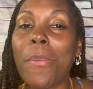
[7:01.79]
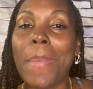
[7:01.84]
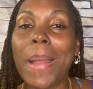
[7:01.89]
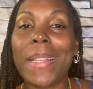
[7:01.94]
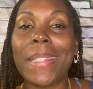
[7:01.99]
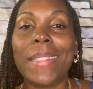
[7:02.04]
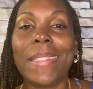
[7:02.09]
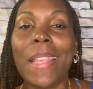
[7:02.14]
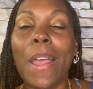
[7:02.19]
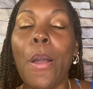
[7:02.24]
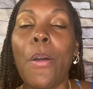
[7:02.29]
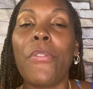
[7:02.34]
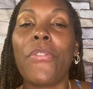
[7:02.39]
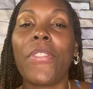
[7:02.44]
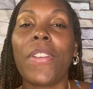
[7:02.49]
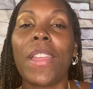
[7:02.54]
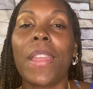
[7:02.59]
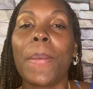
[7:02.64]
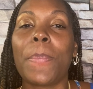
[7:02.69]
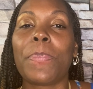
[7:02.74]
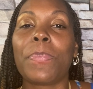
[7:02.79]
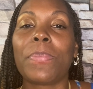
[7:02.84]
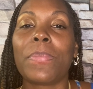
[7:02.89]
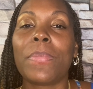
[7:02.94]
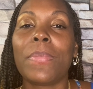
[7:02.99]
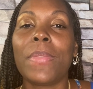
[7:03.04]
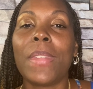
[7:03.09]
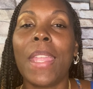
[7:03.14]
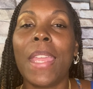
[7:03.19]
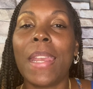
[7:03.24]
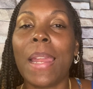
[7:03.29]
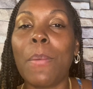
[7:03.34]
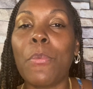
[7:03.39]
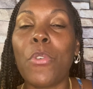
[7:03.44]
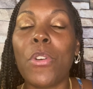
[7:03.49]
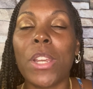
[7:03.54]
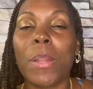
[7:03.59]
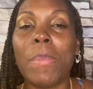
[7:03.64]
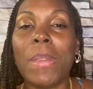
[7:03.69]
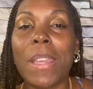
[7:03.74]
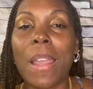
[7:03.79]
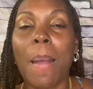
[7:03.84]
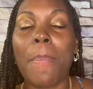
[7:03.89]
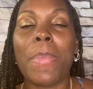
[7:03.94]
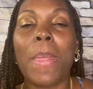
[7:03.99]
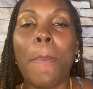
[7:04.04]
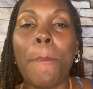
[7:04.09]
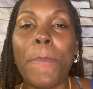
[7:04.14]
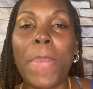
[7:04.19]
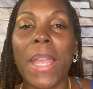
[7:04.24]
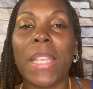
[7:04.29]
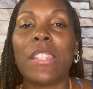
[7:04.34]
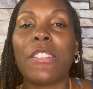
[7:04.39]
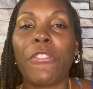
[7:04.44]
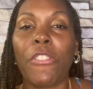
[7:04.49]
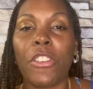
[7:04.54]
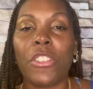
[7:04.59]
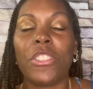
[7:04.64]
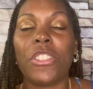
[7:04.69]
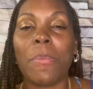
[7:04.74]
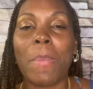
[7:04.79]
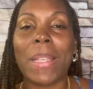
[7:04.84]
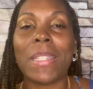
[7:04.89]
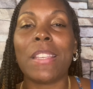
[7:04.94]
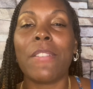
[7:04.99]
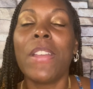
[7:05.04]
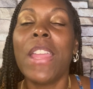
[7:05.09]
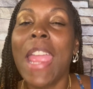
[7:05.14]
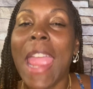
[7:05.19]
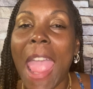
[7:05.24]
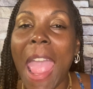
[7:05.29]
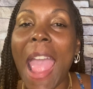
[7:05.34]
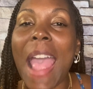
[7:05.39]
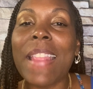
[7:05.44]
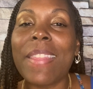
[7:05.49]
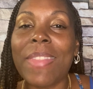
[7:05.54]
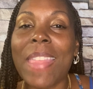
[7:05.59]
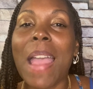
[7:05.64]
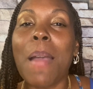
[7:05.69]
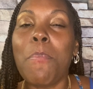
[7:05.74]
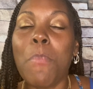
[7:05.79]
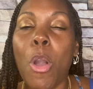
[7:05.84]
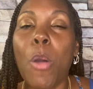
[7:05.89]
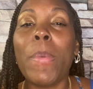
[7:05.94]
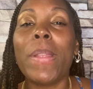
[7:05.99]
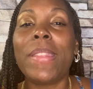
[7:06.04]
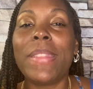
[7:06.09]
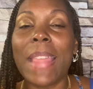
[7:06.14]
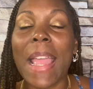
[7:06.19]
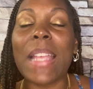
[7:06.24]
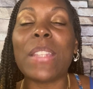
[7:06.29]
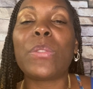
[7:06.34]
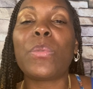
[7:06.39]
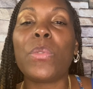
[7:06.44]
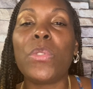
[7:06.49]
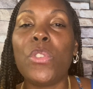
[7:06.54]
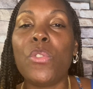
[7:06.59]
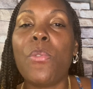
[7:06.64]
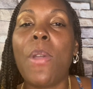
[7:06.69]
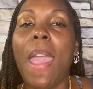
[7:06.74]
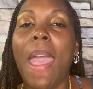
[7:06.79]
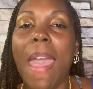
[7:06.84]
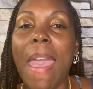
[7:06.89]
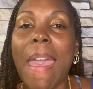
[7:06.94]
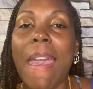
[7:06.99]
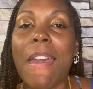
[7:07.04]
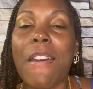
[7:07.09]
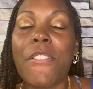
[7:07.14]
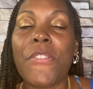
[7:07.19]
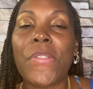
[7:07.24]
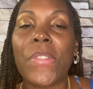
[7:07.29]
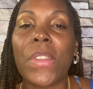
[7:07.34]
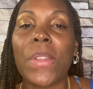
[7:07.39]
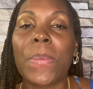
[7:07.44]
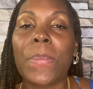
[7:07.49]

myself and I'm going to become the best version of myself. At that moment, that's when you have